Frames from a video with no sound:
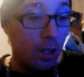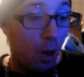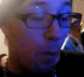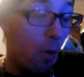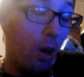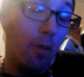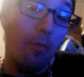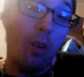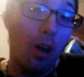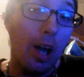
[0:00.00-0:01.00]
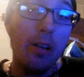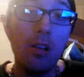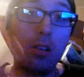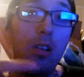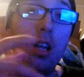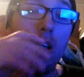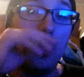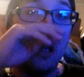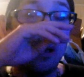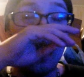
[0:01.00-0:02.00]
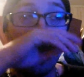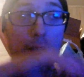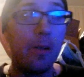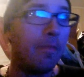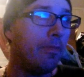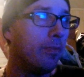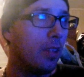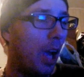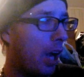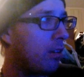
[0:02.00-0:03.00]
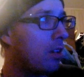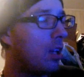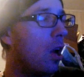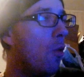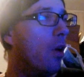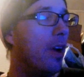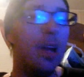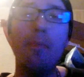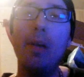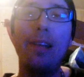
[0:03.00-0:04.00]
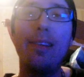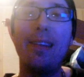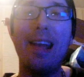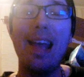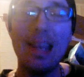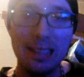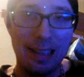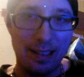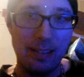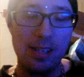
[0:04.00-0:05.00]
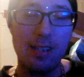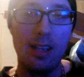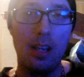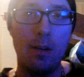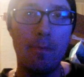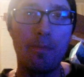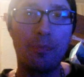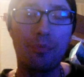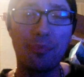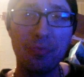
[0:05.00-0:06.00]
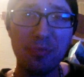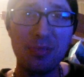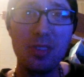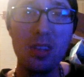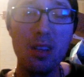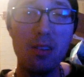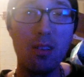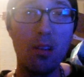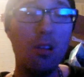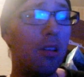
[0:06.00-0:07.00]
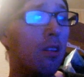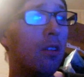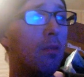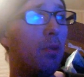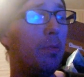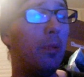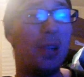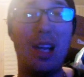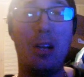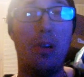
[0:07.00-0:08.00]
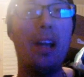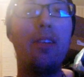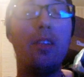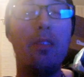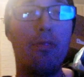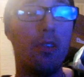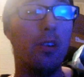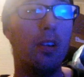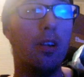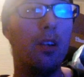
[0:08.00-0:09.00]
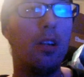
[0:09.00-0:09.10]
Well, that's the saying, you know. I say, that what MSN headlines said. So, people got arrested for